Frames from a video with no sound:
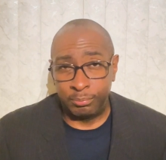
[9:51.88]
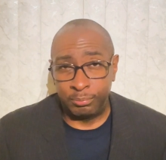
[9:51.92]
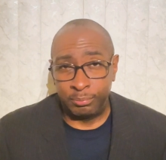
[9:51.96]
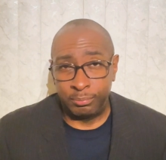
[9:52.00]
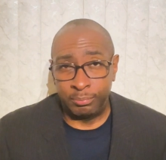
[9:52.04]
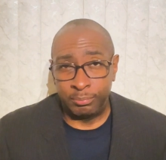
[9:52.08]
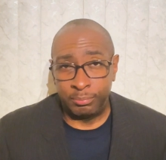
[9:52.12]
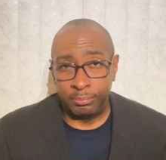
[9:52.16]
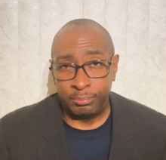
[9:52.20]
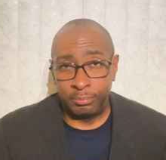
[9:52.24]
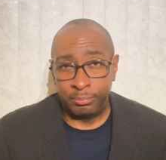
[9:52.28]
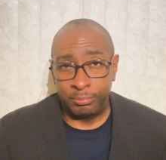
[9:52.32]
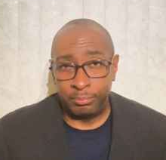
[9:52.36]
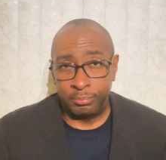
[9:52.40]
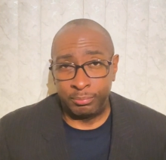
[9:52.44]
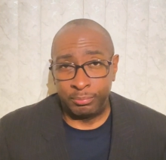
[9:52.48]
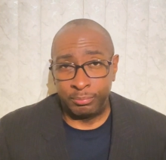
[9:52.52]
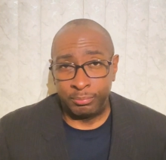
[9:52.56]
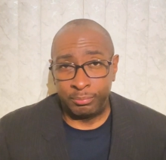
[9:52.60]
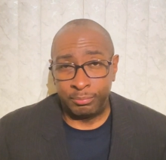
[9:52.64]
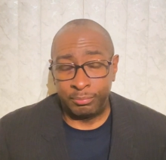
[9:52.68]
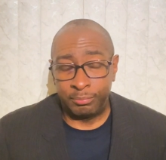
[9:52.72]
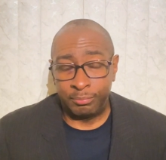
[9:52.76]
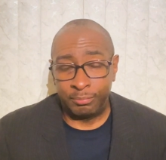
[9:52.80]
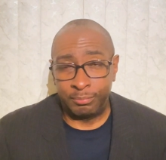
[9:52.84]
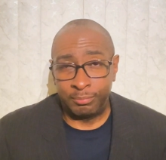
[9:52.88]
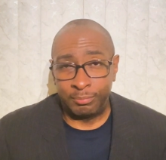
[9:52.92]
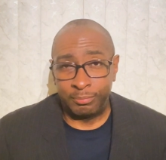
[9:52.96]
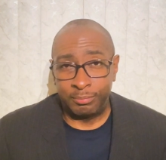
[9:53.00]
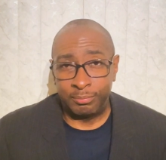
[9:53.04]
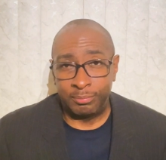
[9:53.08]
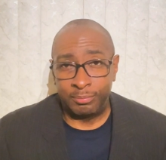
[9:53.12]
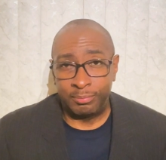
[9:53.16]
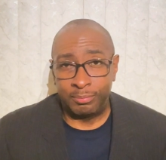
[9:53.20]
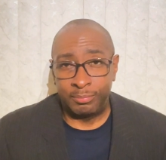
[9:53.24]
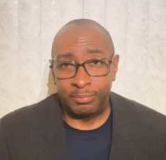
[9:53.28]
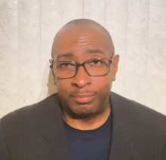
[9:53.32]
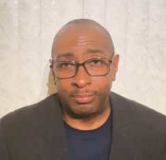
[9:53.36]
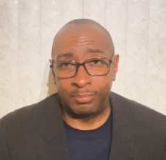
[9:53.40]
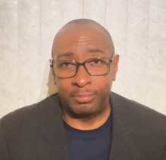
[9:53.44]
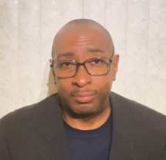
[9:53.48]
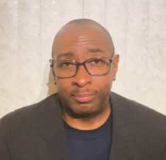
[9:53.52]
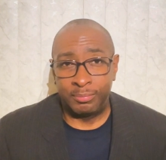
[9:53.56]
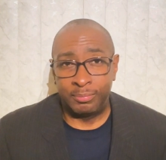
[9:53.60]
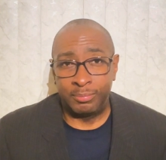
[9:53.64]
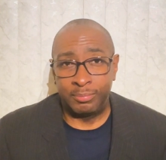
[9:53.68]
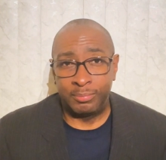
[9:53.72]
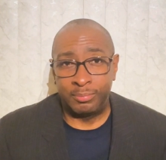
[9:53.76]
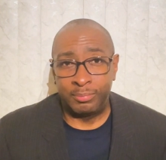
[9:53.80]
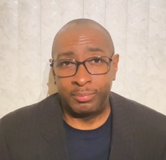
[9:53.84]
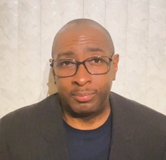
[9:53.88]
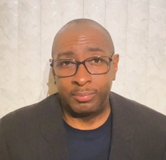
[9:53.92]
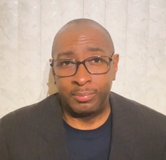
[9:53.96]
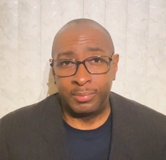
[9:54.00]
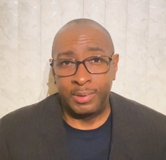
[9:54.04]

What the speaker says: (silence)